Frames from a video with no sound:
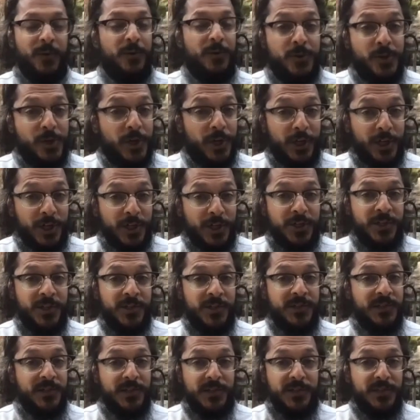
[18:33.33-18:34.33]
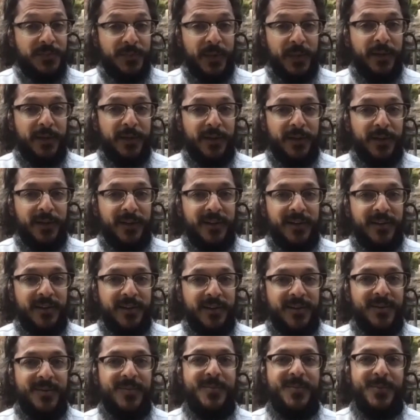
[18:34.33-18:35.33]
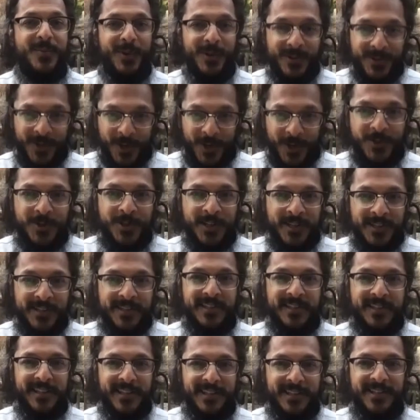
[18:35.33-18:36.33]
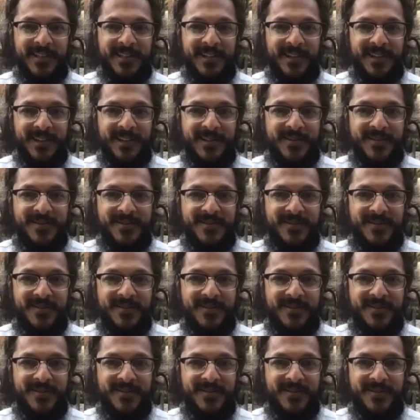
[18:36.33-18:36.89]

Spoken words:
Sri Krishna is the speaker. Prince Arjuna is the listener.